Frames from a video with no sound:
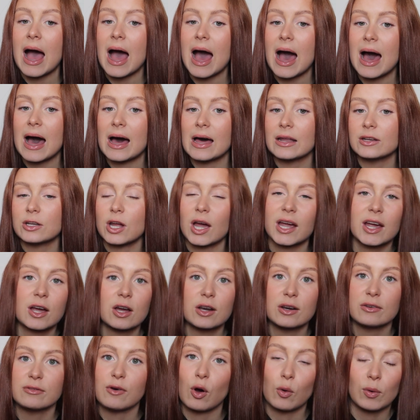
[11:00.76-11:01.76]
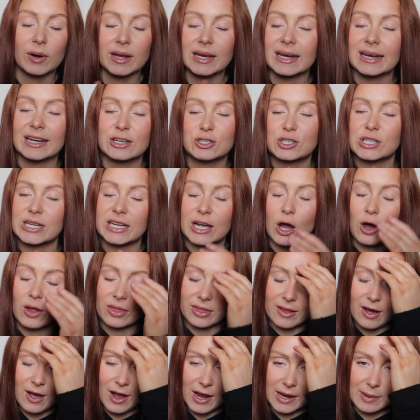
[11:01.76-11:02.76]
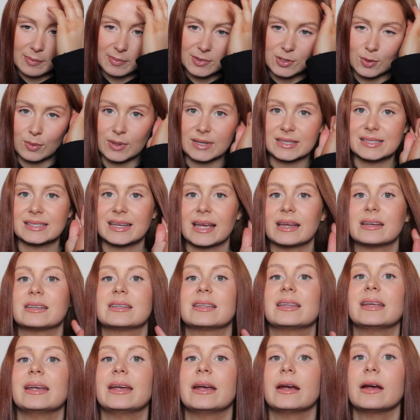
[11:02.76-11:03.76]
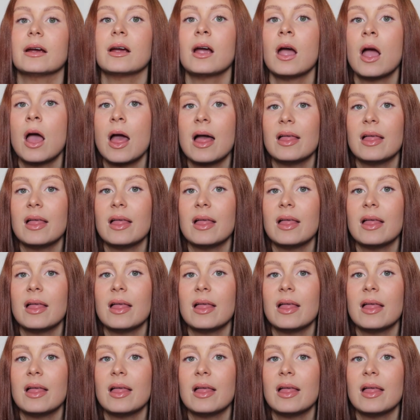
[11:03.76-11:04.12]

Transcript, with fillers: and I kind of only literally gotten the hype towards the end of the year.